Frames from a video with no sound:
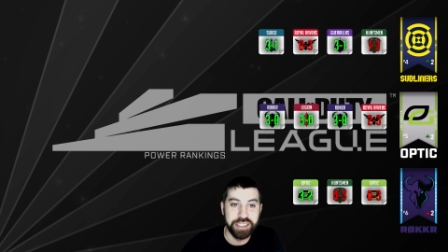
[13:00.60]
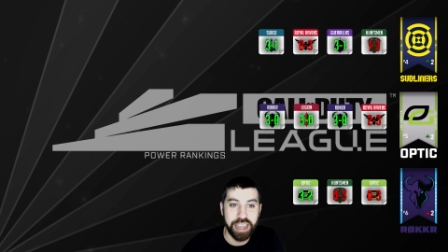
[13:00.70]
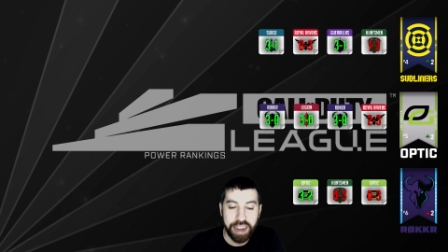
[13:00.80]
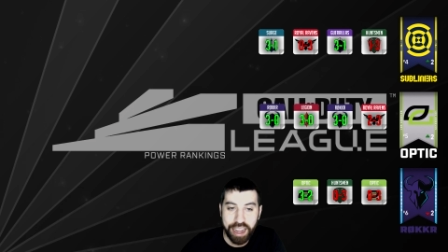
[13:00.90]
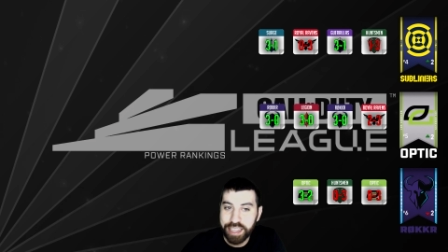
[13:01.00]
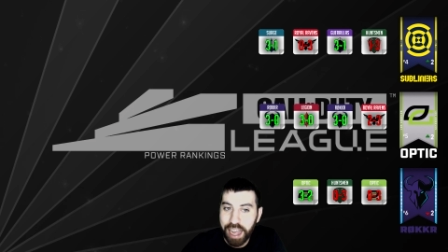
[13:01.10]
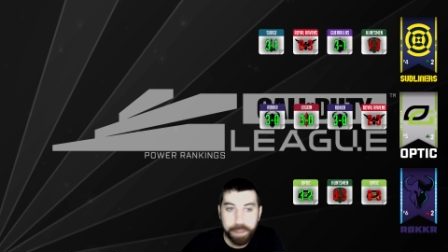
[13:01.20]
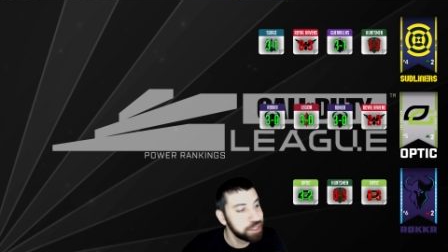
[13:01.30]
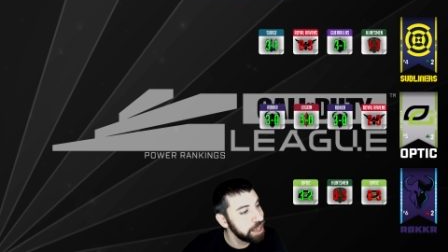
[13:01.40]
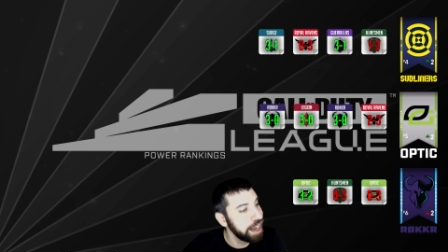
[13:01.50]
and I
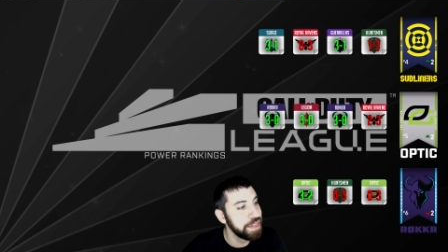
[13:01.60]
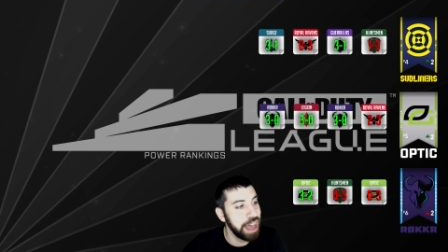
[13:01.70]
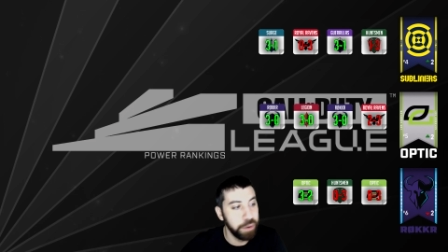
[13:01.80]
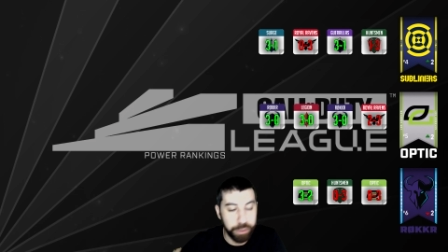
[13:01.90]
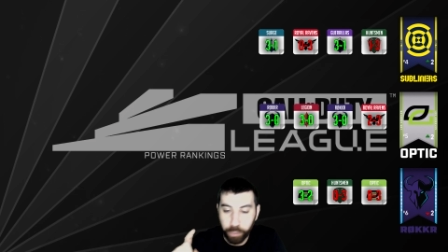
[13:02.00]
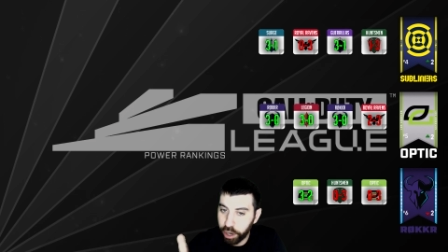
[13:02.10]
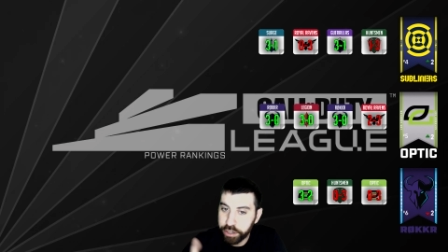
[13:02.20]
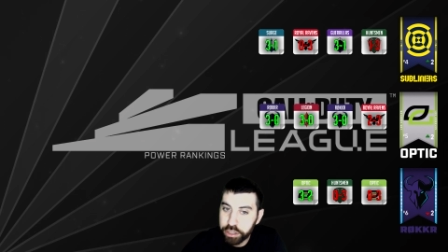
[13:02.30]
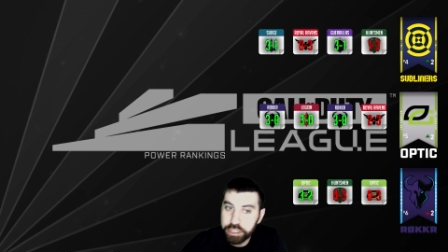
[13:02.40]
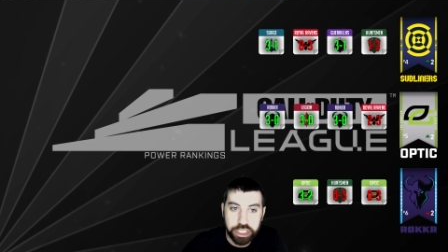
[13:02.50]
kept saying that with
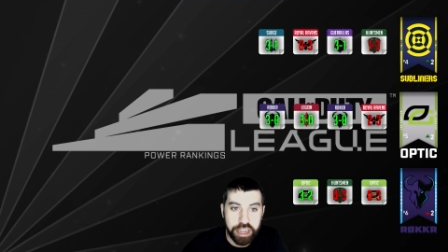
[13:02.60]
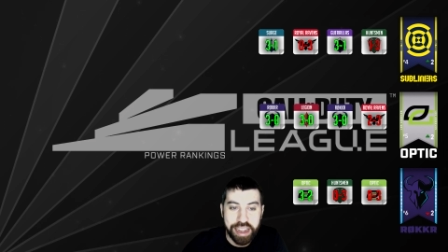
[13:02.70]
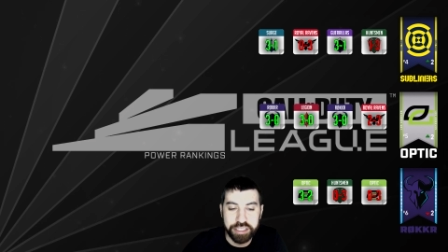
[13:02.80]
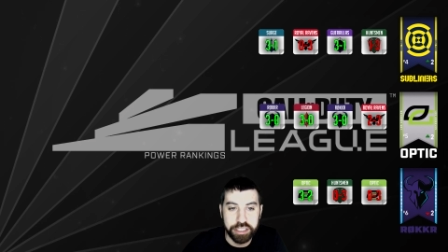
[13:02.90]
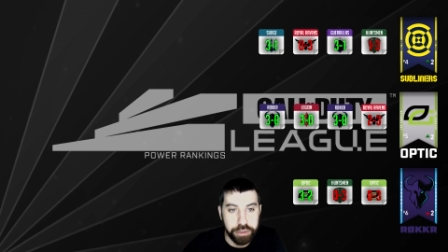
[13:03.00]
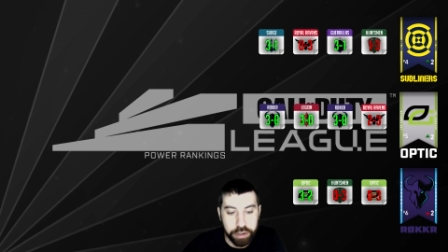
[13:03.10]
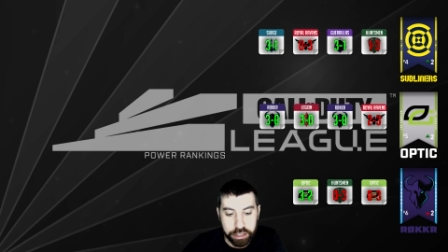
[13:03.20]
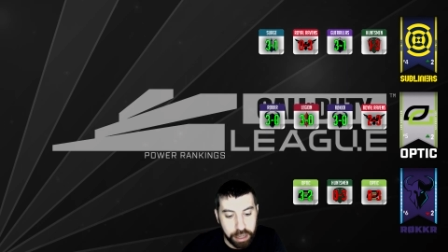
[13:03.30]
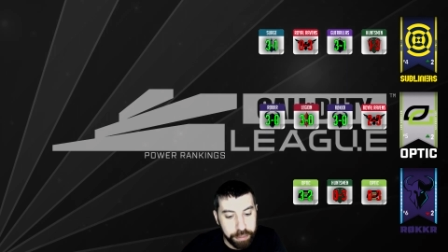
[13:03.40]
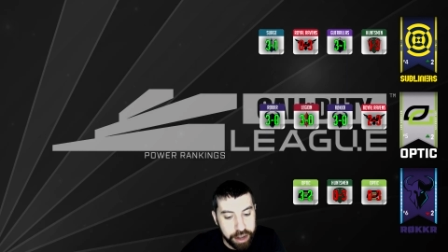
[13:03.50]
one good change, this New York
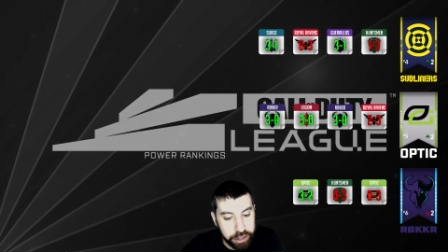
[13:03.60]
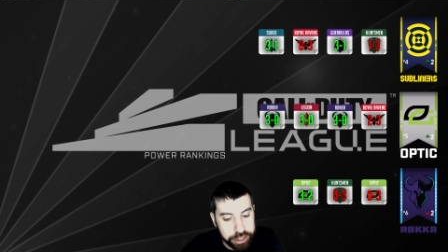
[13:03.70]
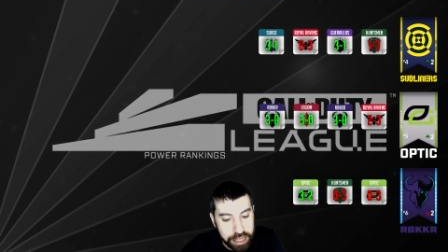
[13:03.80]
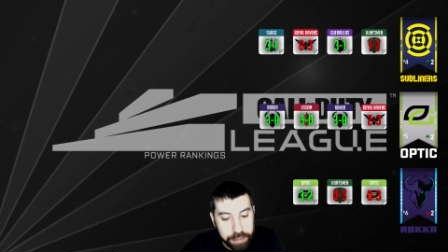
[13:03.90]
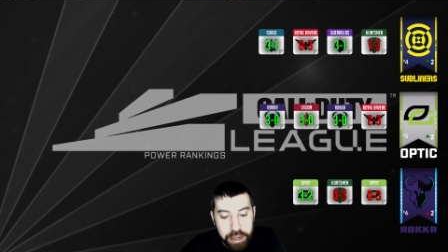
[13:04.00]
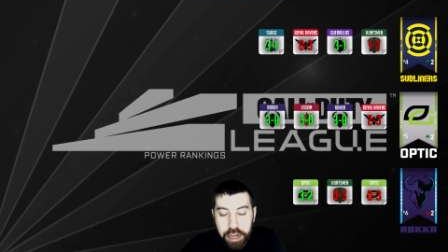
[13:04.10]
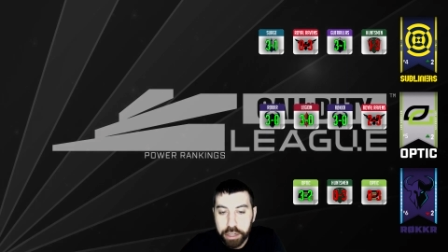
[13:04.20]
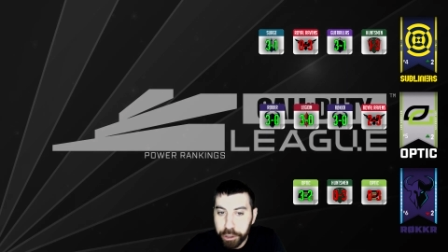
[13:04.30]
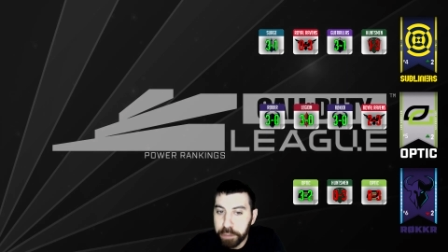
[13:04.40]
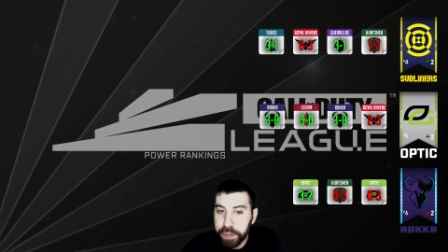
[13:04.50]
Subliners team
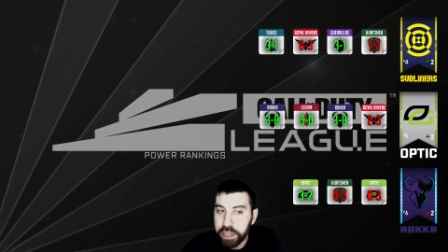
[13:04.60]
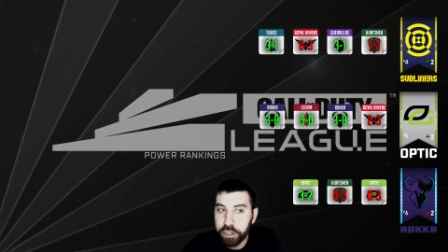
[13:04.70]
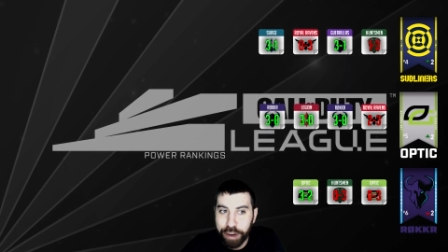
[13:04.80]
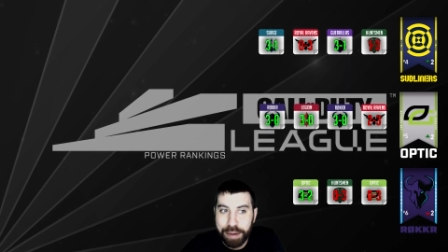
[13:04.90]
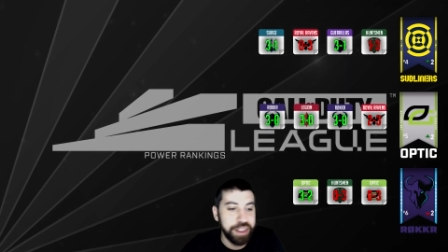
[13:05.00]
could be incredible.